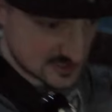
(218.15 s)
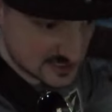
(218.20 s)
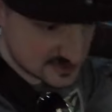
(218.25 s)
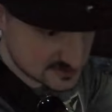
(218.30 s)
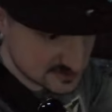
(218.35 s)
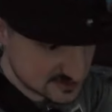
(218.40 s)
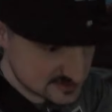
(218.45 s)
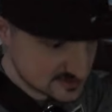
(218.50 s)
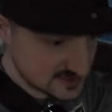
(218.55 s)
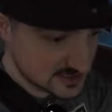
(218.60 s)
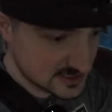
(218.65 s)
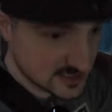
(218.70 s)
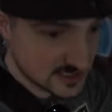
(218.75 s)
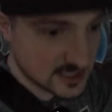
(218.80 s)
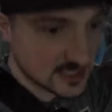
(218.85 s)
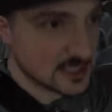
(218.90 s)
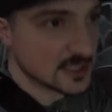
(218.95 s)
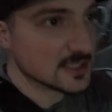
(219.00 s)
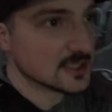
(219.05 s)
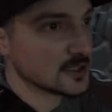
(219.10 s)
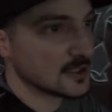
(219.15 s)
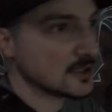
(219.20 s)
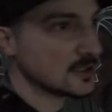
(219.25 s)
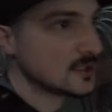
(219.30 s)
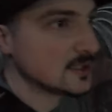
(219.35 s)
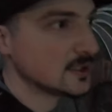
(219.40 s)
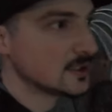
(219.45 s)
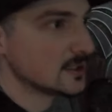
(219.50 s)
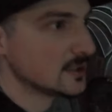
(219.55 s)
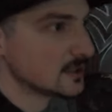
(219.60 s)
actually sinking in.
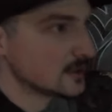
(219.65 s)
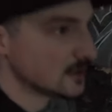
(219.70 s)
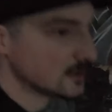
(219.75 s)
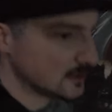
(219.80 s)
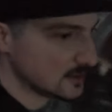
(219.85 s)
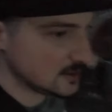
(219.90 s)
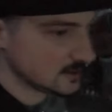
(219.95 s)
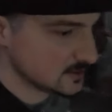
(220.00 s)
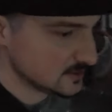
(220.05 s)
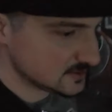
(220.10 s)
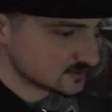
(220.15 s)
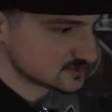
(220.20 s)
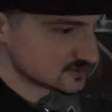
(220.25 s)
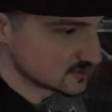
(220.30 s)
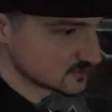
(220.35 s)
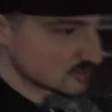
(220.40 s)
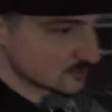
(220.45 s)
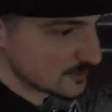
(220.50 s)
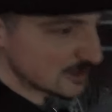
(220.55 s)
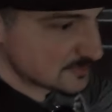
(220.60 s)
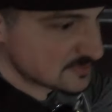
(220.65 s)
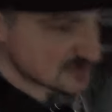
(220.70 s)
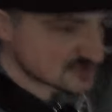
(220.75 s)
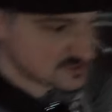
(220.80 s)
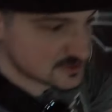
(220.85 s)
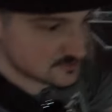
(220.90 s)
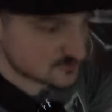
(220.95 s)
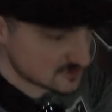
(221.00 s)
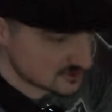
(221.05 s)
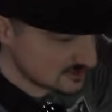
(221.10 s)
So there might be
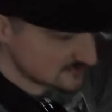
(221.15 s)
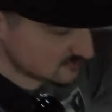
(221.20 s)
something